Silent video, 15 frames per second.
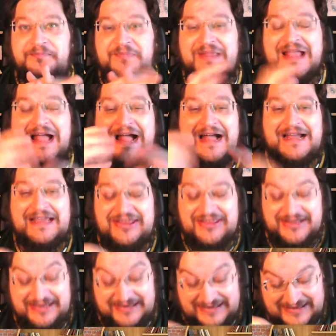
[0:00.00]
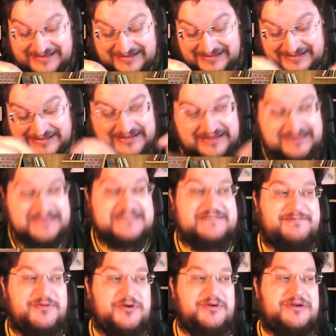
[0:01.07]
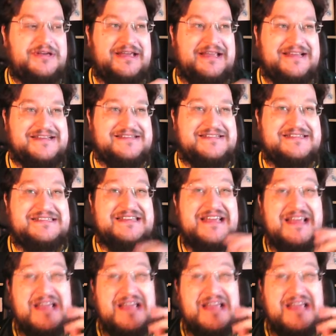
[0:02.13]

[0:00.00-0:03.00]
I think this book is